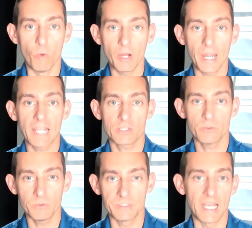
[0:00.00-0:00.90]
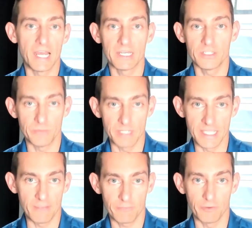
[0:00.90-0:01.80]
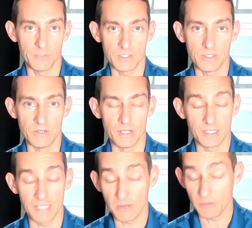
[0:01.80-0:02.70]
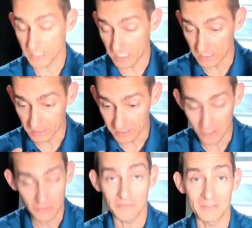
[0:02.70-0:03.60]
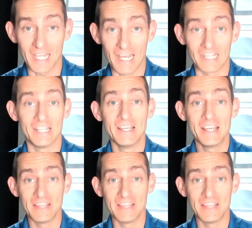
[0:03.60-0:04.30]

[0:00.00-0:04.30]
What actual data do we get from this unit? There is a lot of data.